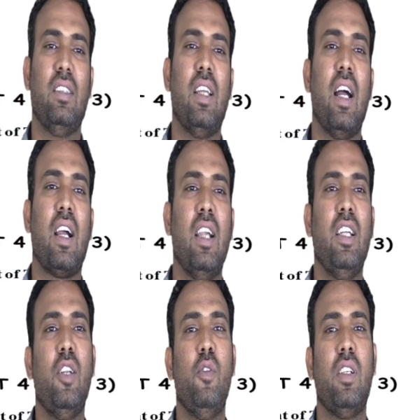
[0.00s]
the
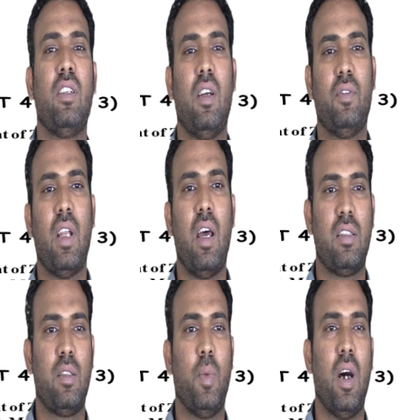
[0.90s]
continuation of the
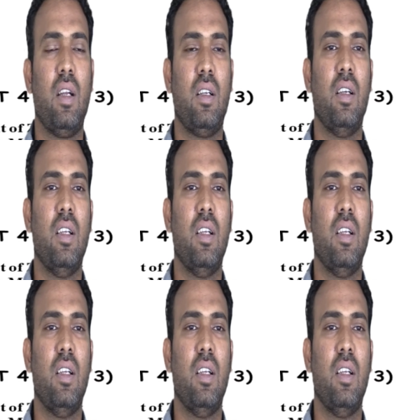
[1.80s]
last part,